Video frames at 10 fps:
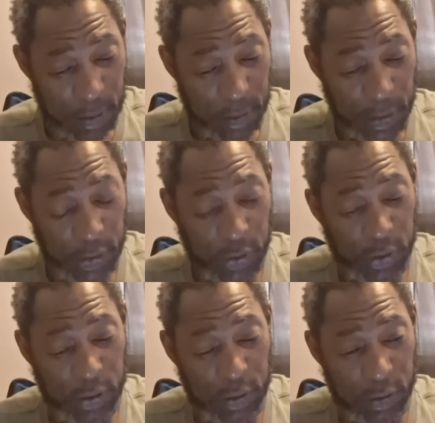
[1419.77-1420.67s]

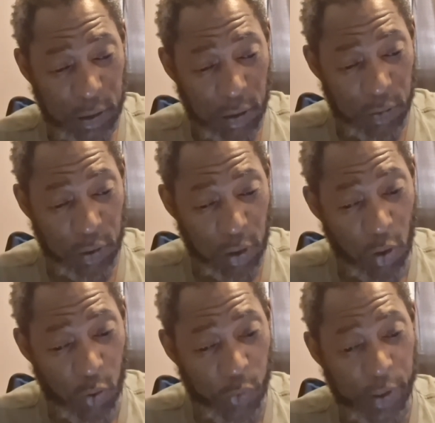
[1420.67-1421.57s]
this
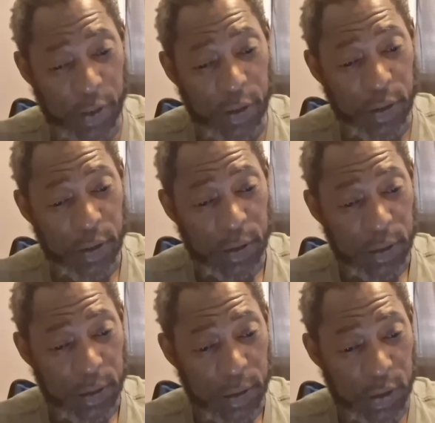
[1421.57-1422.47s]
clothing,
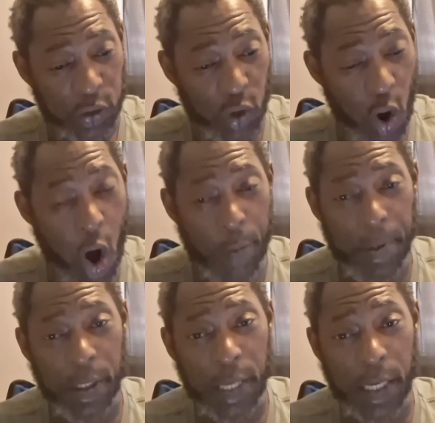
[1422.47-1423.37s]
this
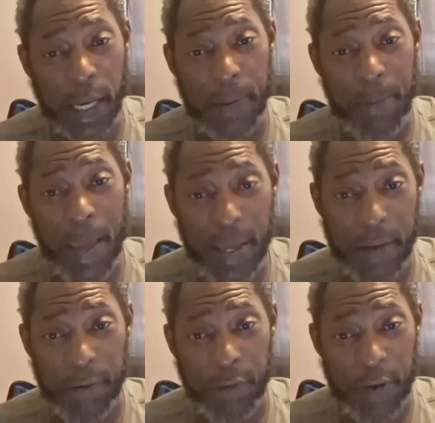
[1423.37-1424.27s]
garment that they
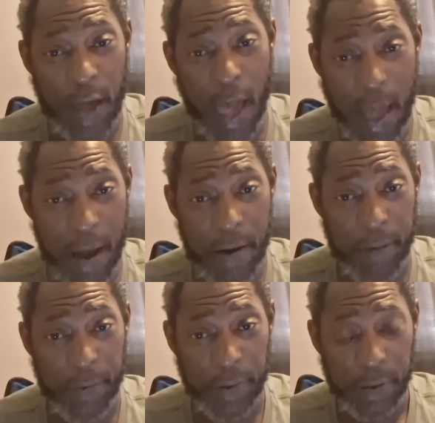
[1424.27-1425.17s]
making for
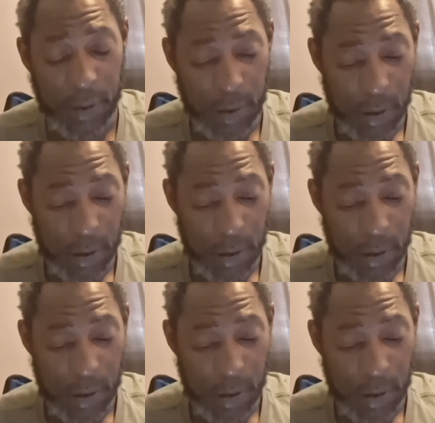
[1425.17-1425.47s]
Aaron,